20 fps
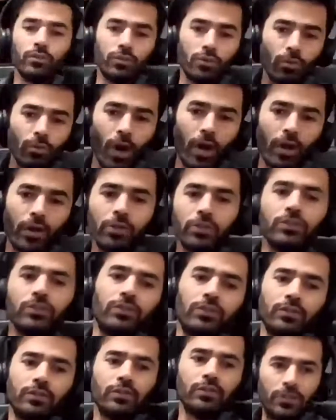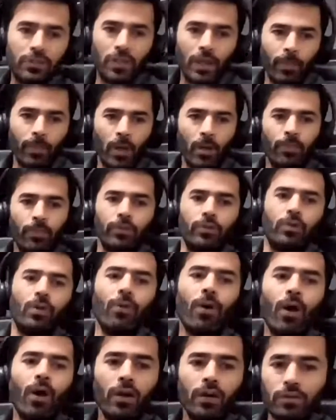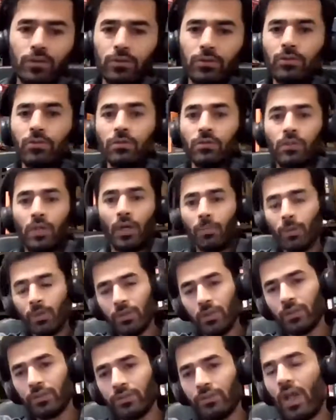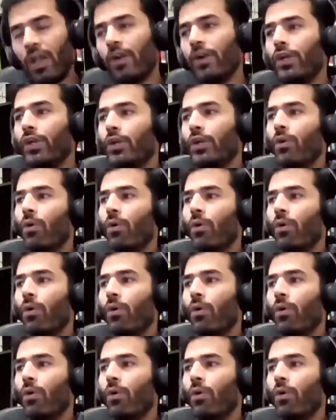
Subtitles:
You want to step up, you want to double your salary,